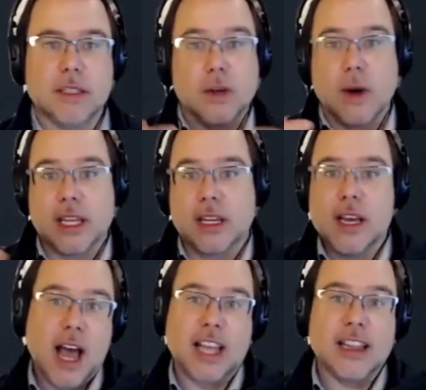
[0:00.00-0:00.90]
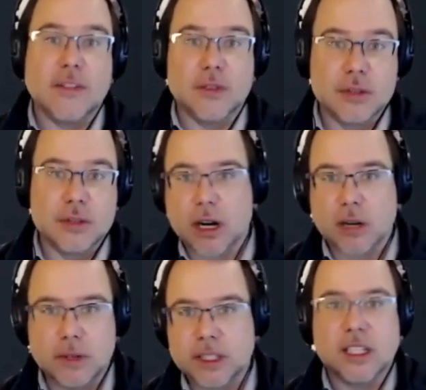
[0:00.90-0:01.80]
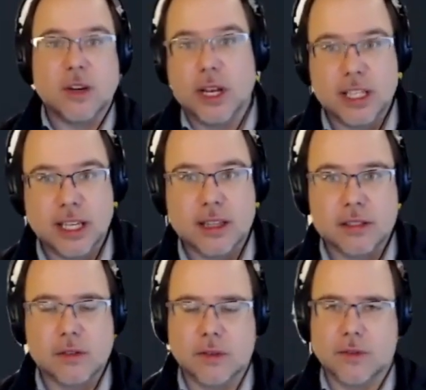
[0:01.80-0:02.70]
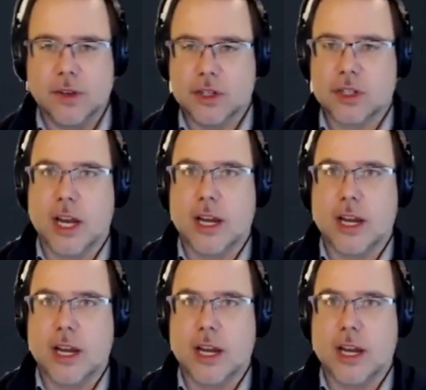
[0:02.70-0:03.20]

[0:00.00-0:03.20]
So I can leverage the marketplace and quickly get this over the finish line.